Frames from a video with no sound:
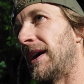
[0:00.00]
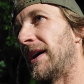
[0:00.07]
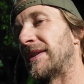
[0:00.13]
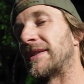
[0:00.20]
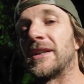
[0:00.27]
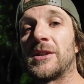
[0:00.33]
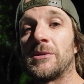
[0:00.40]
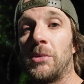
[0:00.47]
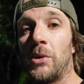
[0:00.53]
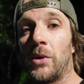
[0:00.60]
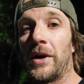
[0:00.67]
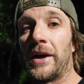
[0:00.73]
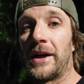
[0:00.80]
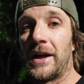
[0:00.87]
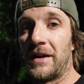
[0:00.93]
us
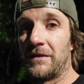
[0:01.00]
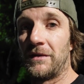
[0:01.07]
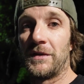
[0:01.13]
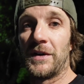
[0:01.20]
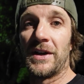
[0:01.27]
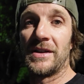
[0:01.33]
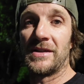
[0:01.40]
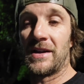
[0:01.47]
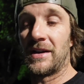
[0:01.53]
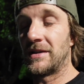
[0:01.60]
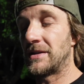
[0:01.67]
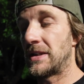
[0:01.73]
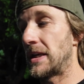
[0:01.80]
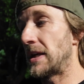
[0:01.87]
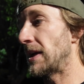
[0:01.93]
exploring and having fun in
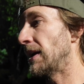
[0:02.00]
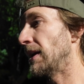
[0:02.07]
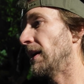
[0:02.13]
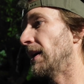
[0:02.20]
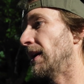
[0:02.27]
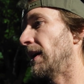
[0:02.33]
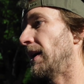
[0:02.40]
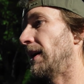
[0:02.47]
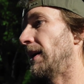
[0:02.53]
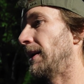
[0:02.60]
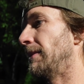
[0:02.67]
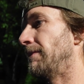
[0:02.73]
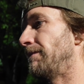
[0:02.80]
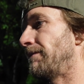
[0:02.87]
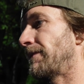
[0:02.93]
Tennessee.
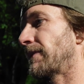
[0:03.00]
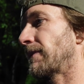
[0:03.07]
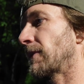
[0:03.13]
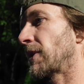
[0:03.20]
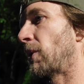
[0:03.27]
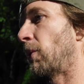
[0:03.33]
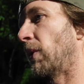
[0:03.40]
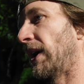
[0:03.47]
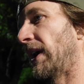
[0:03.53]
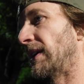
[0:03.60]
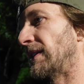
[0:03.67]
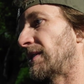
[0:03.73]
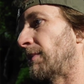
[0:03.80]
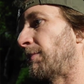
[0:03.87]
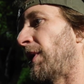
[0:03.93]
Um,
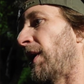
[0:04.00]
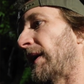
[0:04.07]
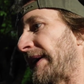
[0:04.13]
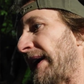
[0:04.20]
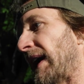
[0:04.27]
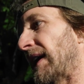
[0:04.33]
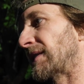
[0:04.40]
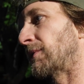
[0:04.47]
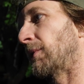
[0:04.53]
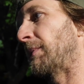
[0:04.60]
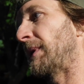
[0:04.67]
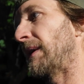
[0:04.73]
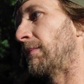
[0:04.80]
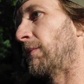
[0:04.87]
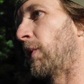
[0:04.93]
whereas the podcast will
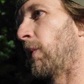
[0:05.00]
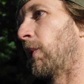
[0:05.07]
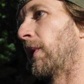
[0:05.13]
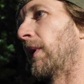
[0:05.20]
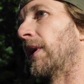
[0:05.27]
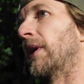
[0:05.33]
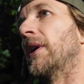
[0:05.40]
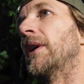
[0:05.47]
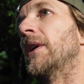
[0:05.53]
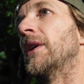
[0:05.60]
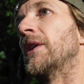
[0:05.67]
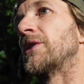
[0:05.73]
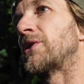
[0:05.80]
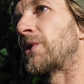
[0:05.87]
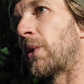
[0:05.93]
be more
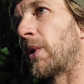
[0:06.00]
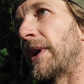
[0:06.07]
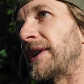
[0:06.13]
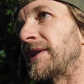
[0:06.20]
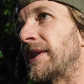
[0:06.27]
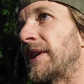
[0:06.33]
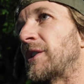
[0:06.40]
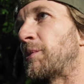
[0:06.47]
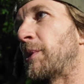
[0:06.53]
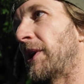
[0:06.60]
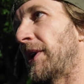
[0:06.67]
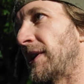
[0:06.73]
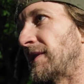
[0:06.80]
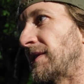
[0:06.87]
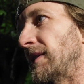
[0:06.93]
stories and
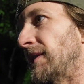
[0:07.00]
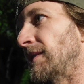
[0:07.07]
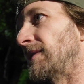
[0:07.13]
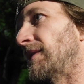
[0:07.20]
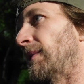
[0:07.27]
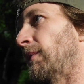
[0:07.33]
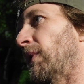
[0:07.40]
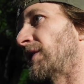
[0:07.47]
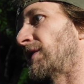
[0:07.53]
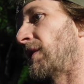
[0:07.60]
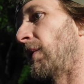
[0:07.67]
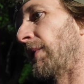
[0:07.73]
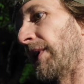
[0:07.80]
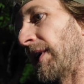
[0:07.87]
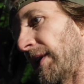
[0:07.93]
experiences and what's
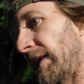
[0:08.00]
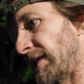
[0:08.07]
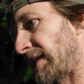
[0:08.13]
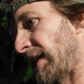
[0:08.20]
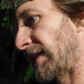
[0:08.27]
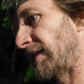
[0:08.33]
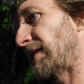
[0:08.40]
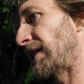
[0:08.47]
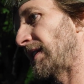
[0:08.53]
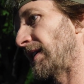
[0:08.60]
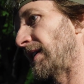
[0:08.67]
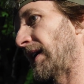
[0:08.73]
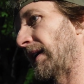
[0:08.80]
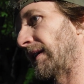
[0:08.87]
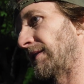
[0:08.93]
going on in
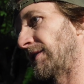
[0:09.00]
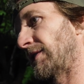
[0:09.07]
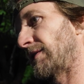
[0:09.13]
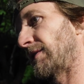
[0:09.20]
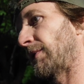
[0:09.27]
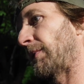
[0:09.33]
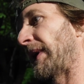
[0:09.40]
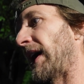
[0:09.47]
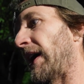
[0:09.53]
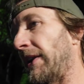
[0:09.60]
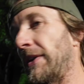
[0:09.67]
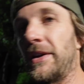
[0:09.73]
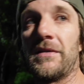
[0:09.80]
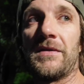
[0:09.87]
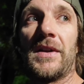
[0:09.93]
Tennessee and just the
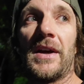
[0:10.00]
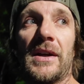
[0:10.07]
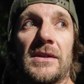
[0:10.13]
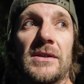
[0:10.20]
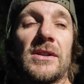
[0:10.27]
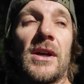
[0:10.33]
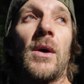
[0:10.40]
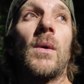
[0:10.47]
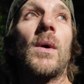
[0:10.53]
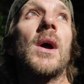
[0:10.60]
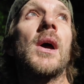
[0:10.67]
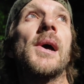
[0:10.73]
reality of things. So